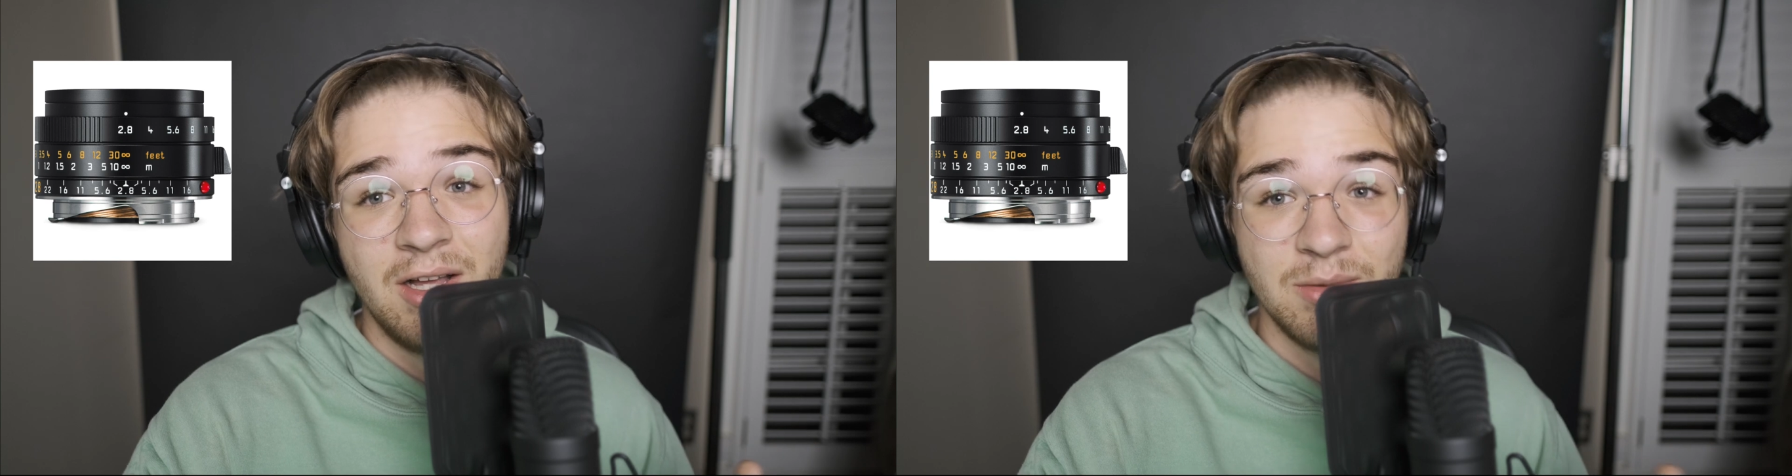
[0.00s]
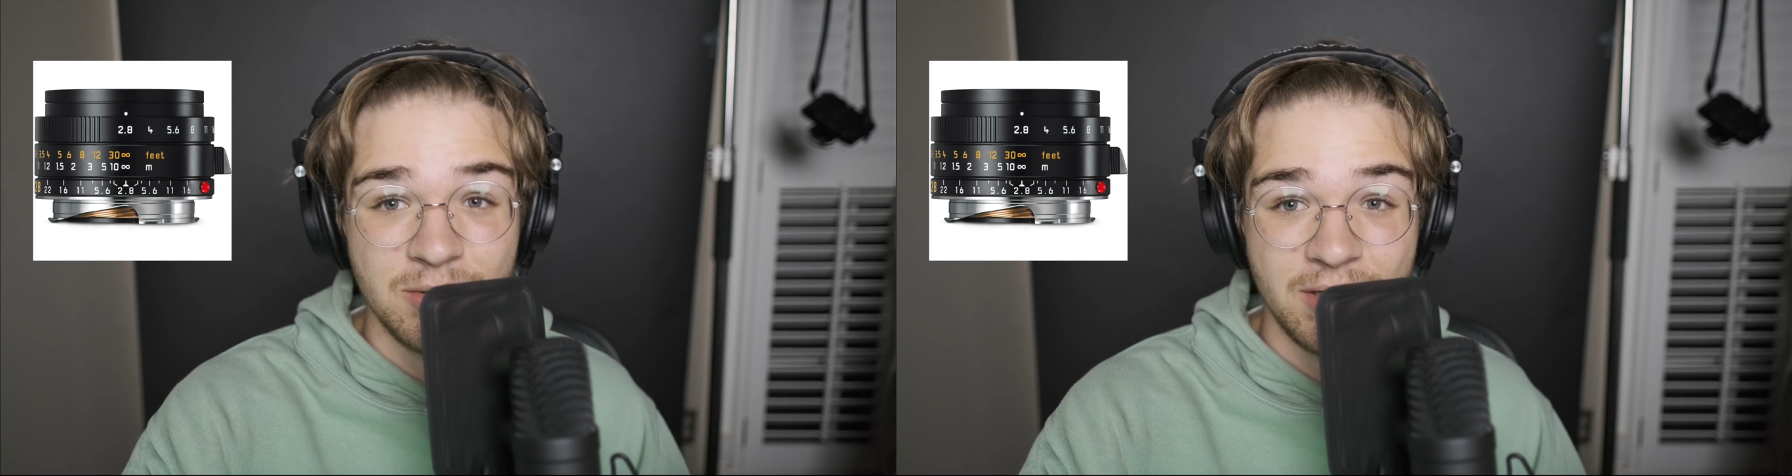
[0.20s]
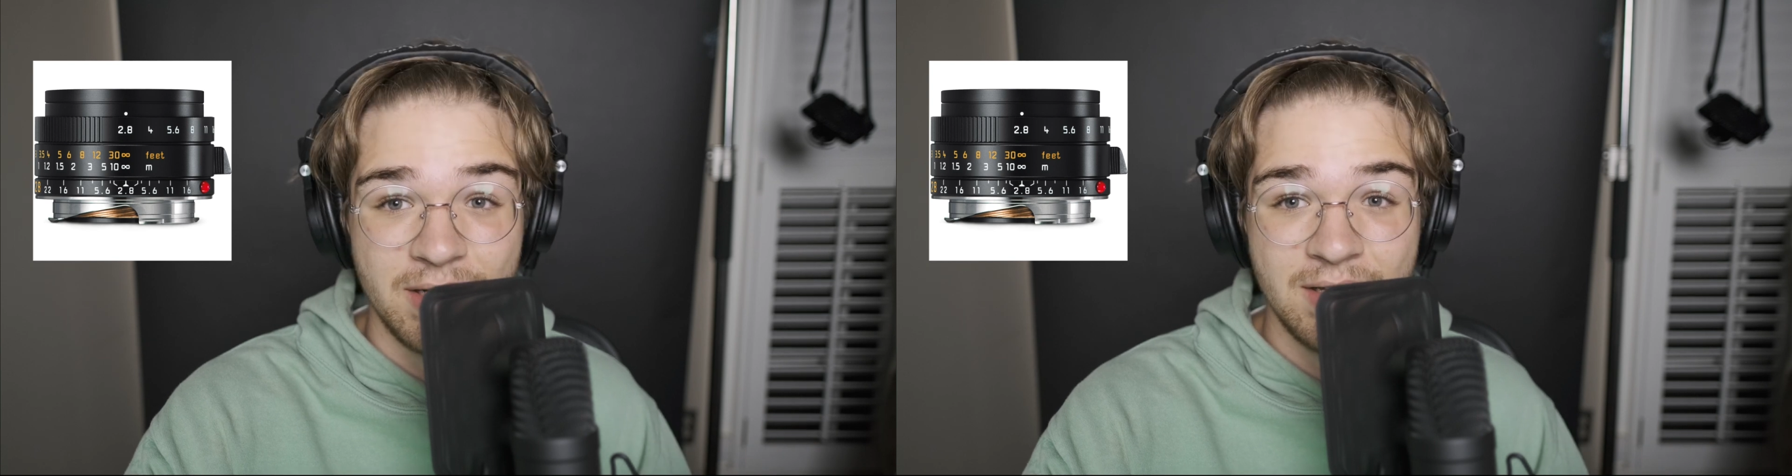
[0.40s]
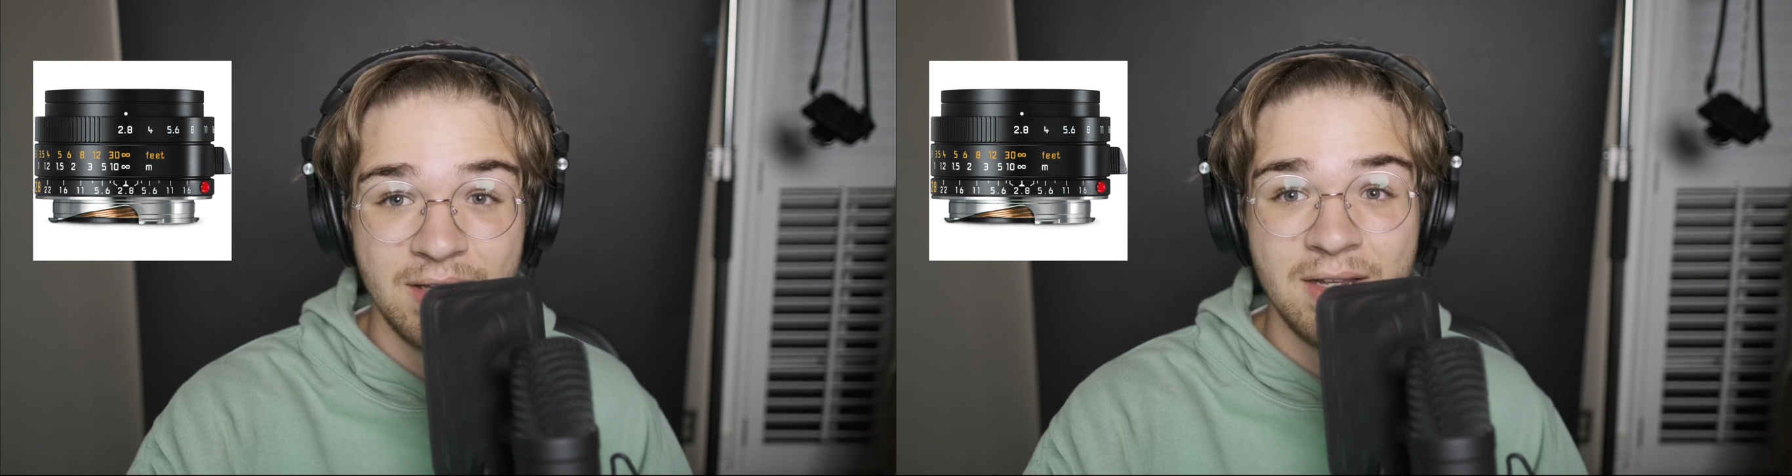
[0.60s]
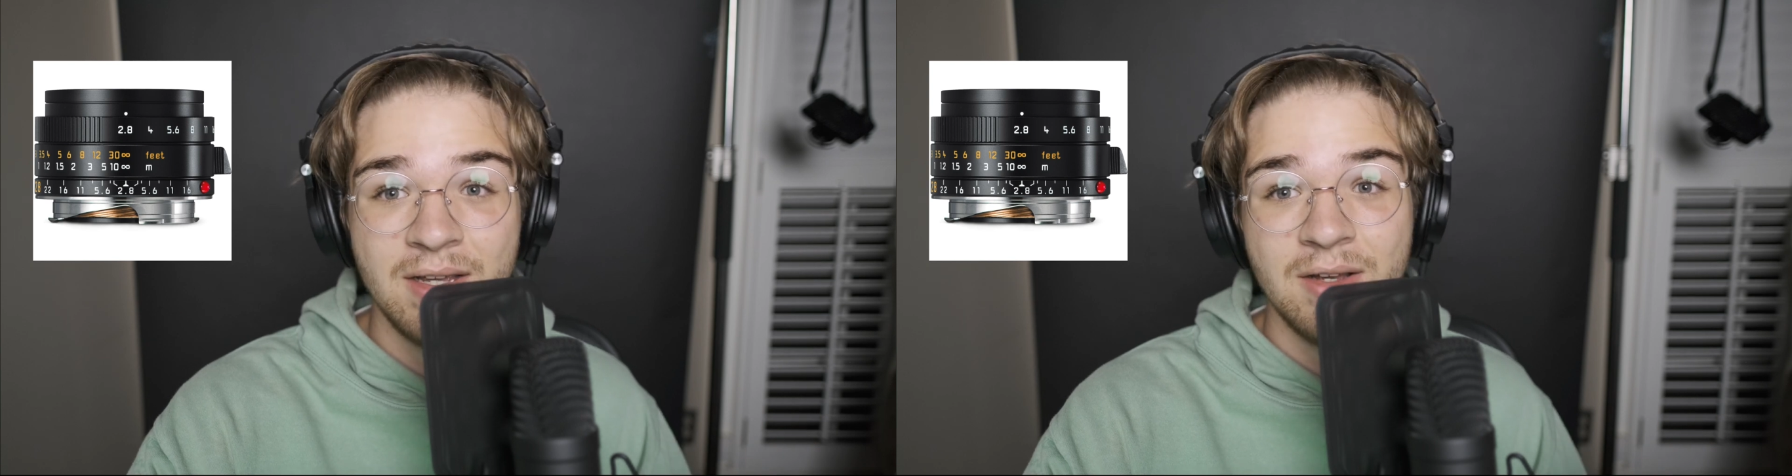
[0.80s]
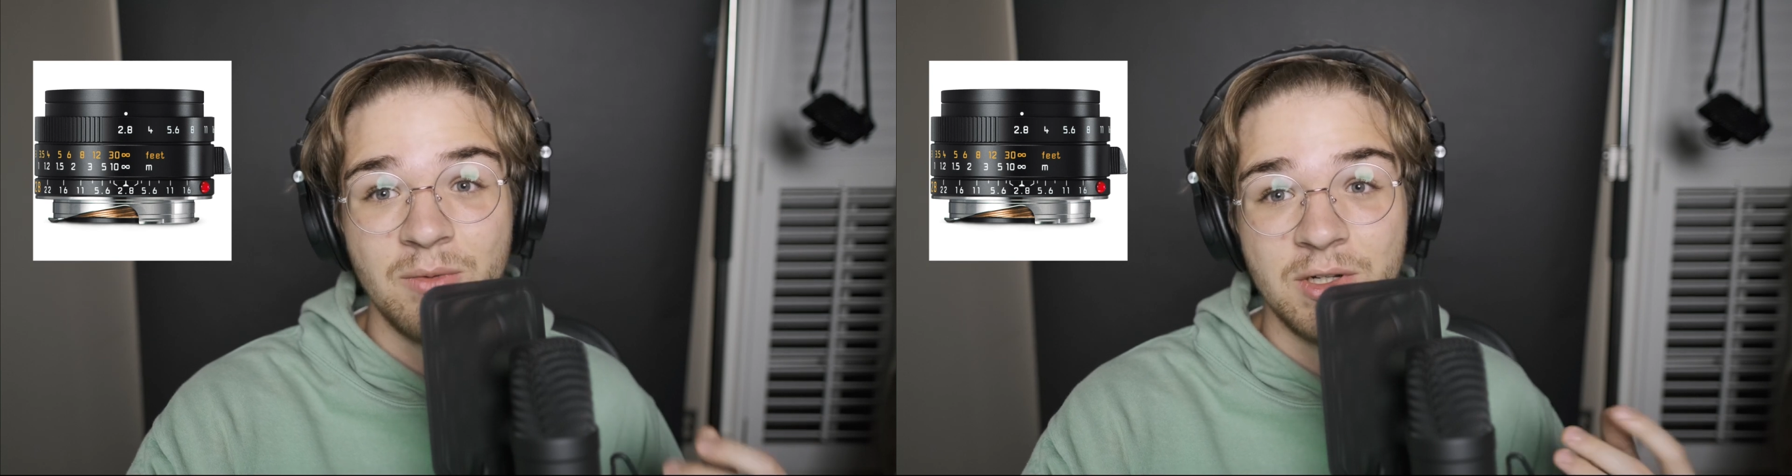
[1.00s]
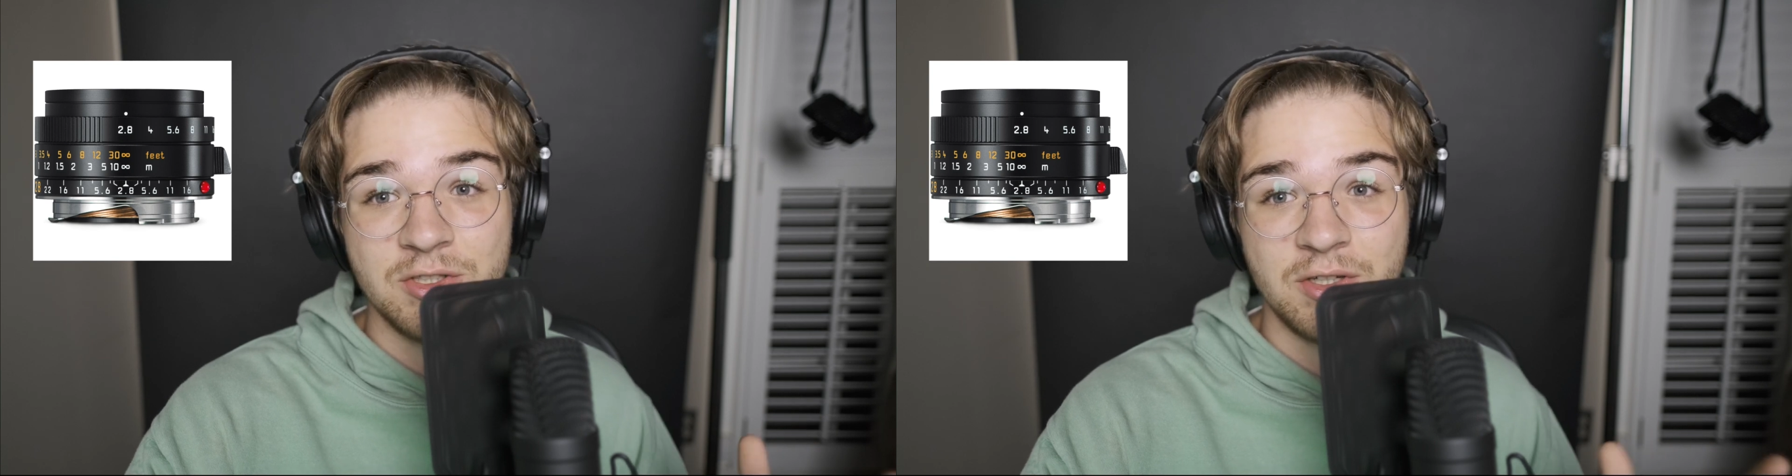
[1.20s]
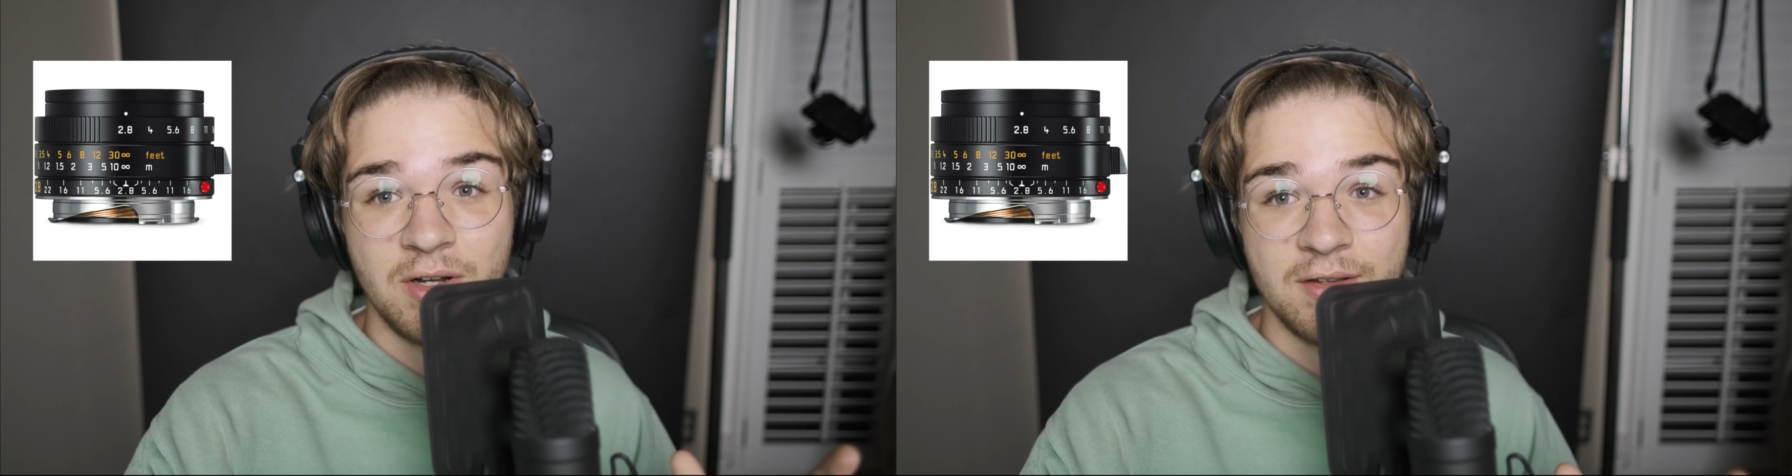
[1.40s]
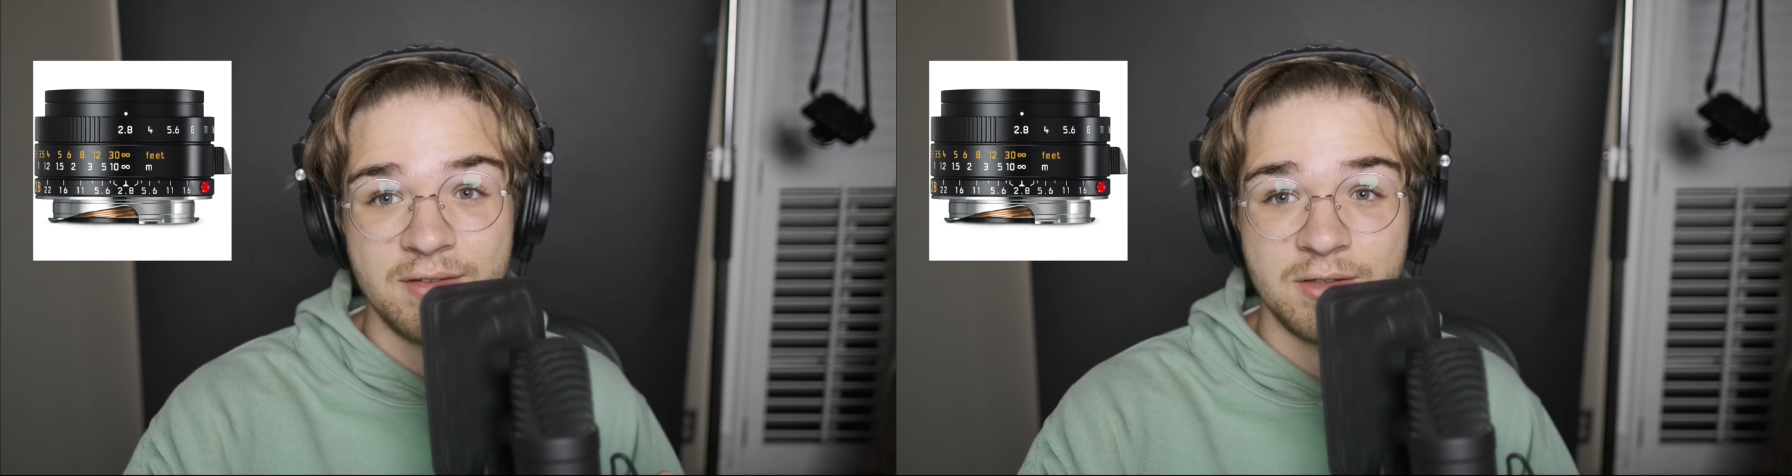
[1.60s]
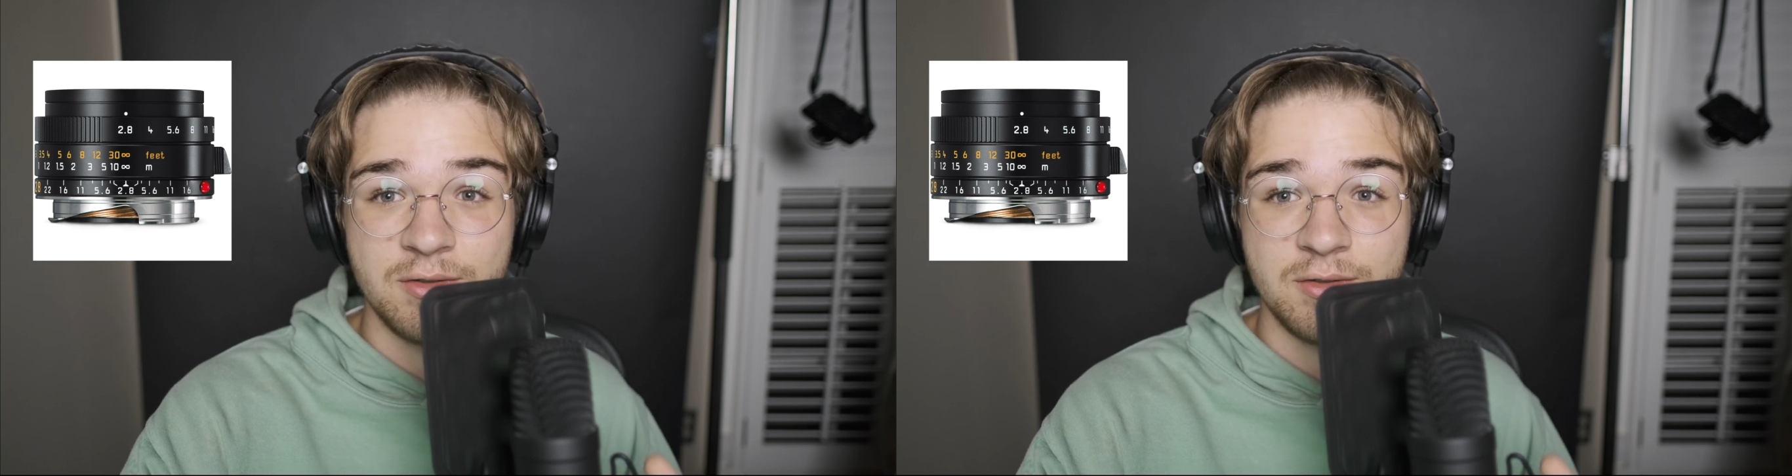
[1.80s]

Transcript: Elmarit, which cost